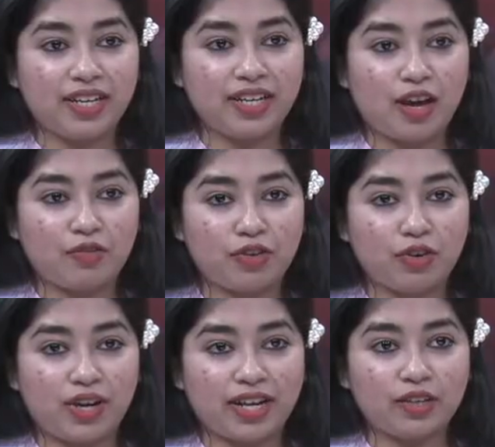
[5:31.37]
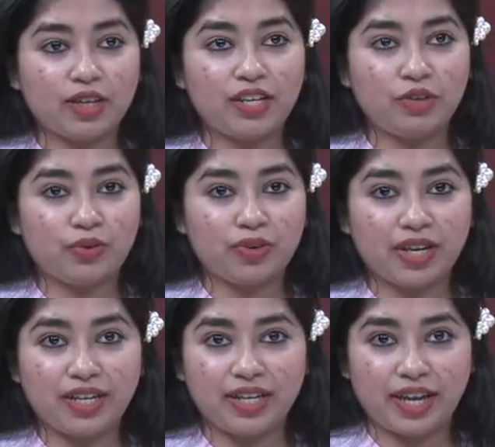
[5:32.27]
in our, like in Ukraine,